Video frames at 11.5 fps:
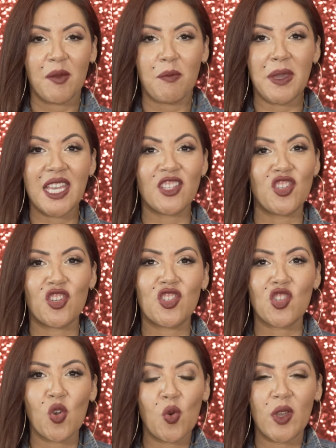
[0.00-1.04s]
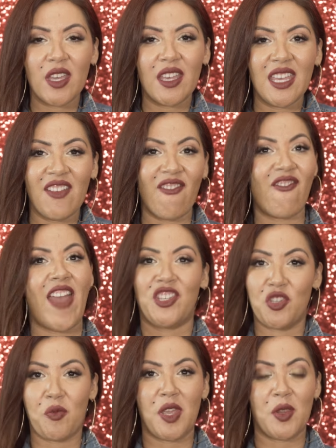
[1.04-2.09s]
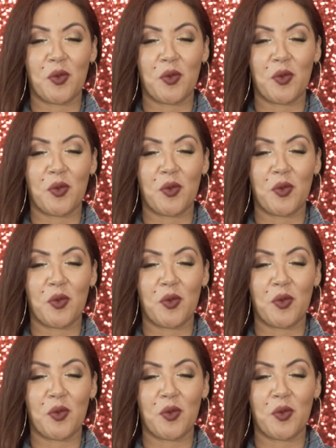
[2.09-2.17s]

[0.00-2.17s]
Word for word: because you're so infatuated